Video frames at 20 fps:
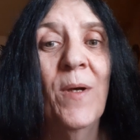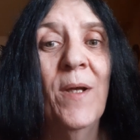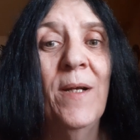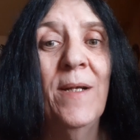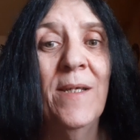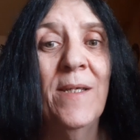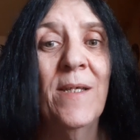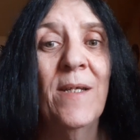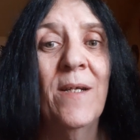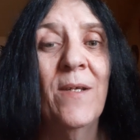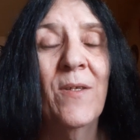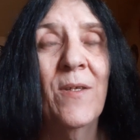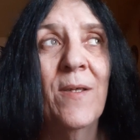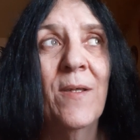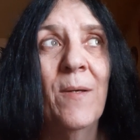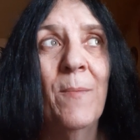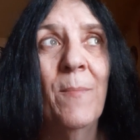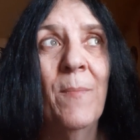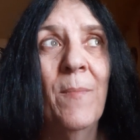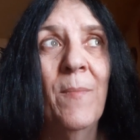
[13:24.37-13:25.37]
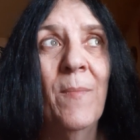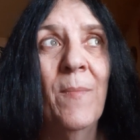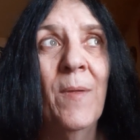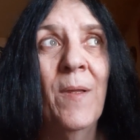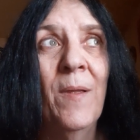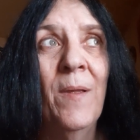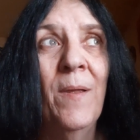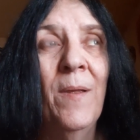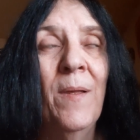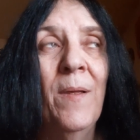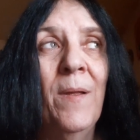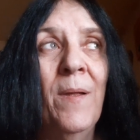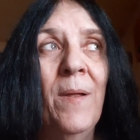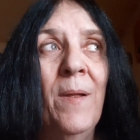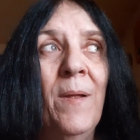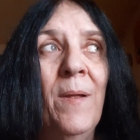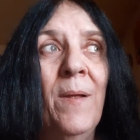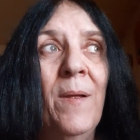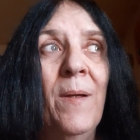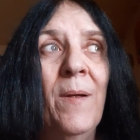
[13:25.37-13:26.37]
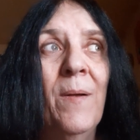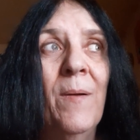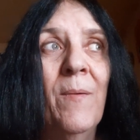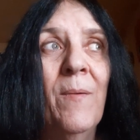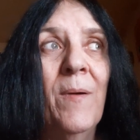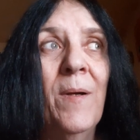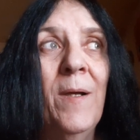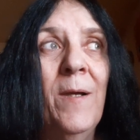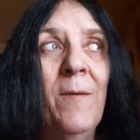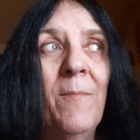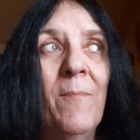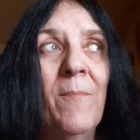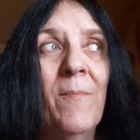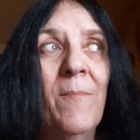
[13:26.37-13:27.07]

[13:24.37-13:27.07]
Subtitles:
and listening to them. Right?